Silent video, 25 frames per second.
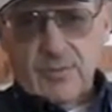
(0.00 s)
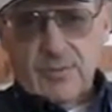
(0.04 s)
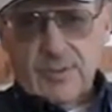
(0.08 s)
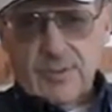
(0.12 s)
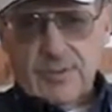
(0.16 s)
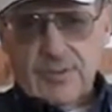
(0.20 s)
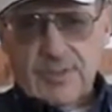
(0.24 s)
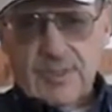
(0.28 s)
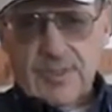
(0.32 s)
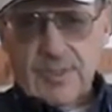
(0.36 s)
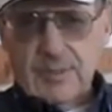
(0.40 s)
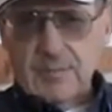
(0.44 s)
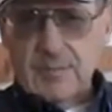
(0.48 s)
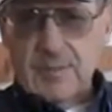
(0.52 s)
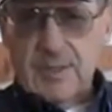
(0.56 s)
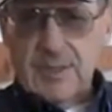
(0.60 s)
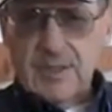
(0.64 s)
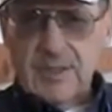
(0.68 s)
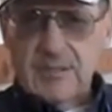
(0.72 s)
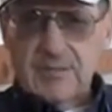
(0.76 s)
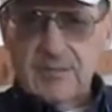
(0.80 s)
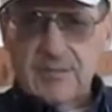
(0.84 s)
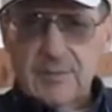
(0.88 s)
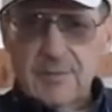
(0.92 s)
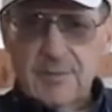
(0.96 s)
want any
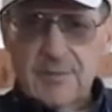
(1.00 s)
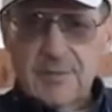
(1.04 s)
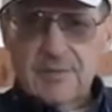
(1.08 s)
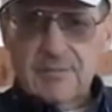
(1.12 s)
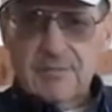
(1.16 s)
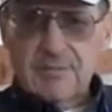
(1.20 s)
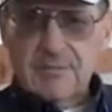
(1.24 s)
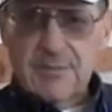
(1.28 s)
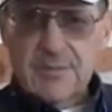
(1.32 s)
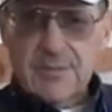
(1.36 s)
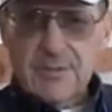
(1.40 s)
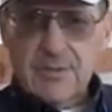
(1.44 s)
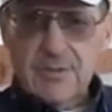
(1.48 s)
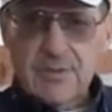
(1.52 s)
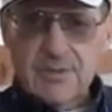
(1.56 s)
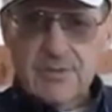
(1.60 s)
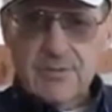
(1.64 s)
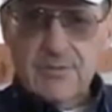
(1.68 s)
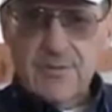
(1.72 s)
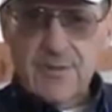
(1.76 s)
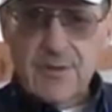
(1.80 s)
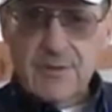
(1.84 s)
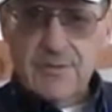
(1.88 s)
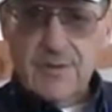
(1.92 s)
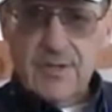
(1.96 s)
money from the Muscular
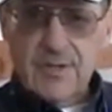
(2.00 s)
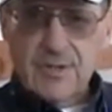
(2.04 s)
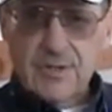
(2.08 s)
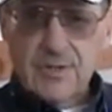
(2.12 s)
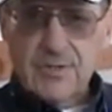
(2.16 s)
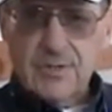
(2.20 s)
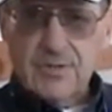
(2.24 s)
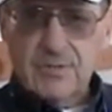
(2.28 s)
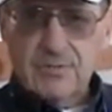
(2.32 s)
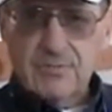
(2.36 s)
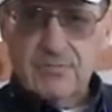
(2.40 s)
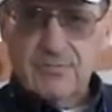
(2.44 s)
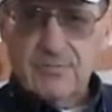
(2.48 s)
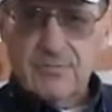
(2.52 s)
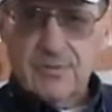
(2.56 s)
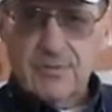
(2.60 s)
Dystrophy Foundation